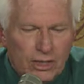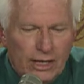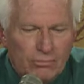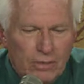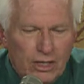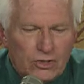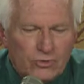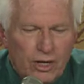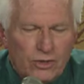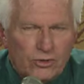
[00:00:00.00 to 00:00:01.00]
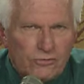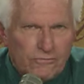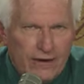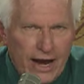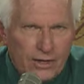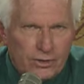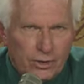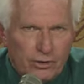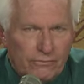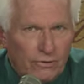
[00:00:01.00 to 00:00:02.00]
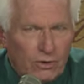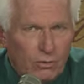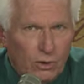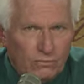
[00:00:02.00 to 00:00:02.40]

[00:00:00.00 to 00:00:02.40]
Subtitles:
Administrators fired her for, quote,